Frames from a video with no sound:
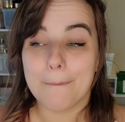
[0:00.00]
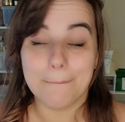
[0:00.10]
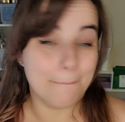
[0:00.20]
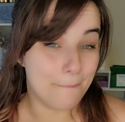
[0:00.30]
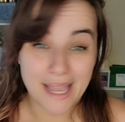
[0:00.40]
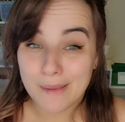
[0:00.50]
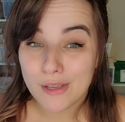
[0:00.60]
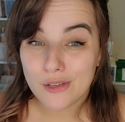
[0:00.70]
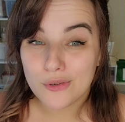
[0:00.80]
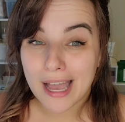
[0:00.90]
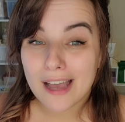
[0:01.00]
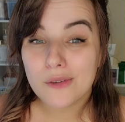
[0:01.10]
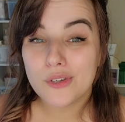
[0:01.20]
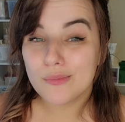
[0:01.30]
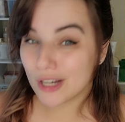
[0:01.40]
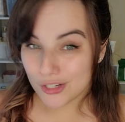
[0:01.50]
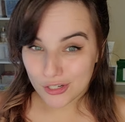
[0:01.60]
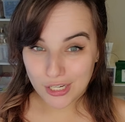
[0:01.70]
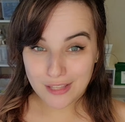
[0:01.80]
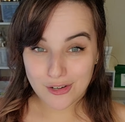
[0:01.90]
Maybe you gag when you brush your
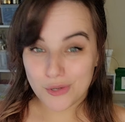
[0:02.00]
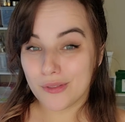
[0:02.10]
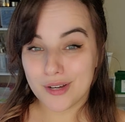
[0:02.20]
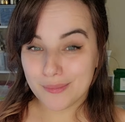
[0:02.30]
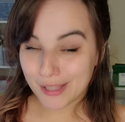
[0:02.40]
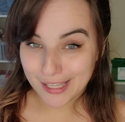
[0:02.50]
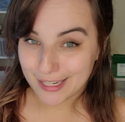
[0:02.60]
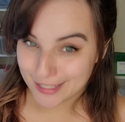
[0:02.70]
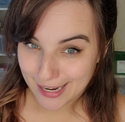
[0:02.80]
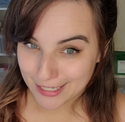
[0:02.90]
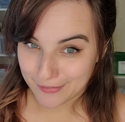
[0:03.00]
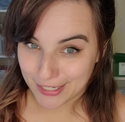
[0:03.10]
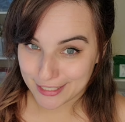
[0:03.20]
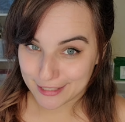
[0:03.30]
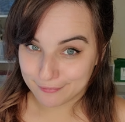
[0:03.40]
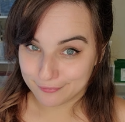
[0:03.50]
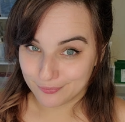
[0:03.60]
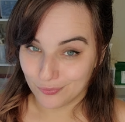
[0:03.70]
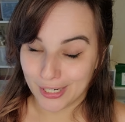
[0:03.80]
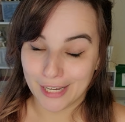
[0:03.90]
teeth or do other completely innocent activities.
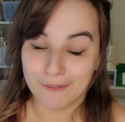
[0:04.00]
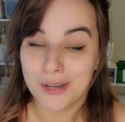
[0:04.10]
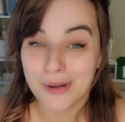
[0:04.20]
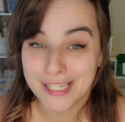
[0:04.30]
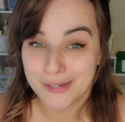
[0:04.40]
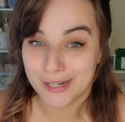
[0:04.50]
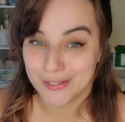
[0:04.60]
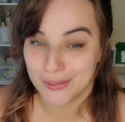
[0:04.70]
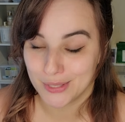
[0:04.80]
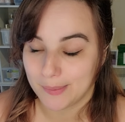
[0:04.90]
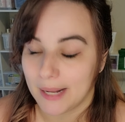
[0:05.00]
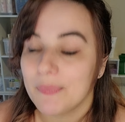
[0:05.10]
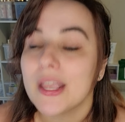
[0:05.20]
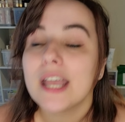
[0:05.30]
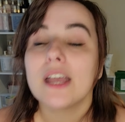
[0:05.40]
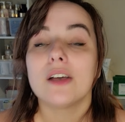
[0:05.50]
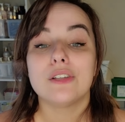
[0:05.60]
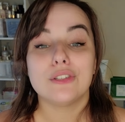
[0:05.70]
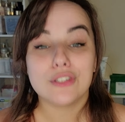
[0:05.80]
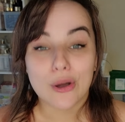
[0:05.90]
Right? I have no idea what else those could be.
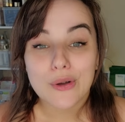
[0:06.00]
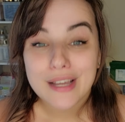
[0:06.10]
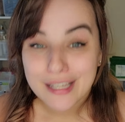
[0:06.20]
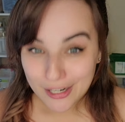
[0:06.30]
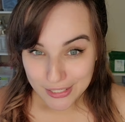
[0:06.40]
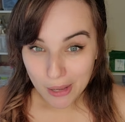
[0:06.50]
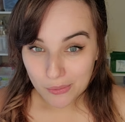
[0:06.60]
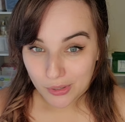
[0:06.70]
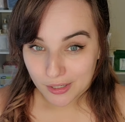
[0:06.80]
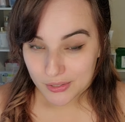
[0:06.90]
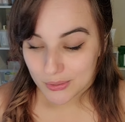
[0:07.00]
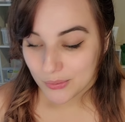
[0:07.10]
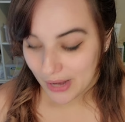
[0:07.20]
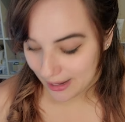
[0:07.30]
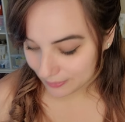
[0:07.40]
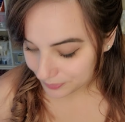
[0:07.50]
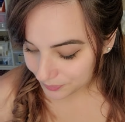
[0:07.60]
So here's how it works, okay?